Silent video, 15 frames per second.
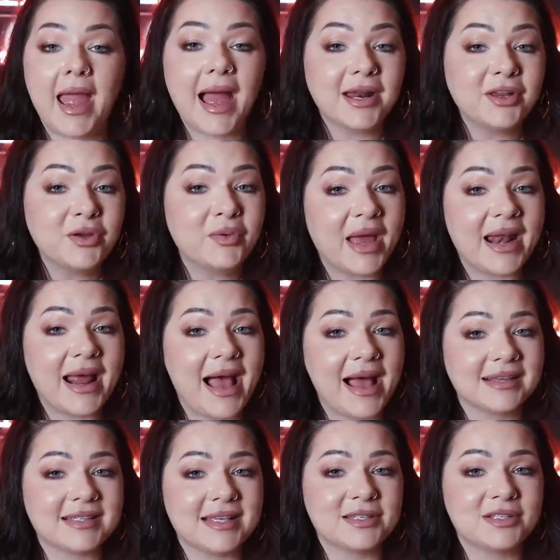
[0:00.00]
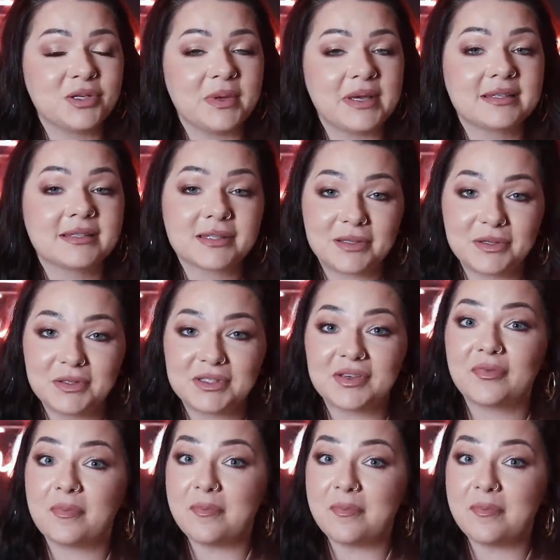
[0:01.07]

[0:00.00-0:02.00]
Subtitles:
and you get access to exclusive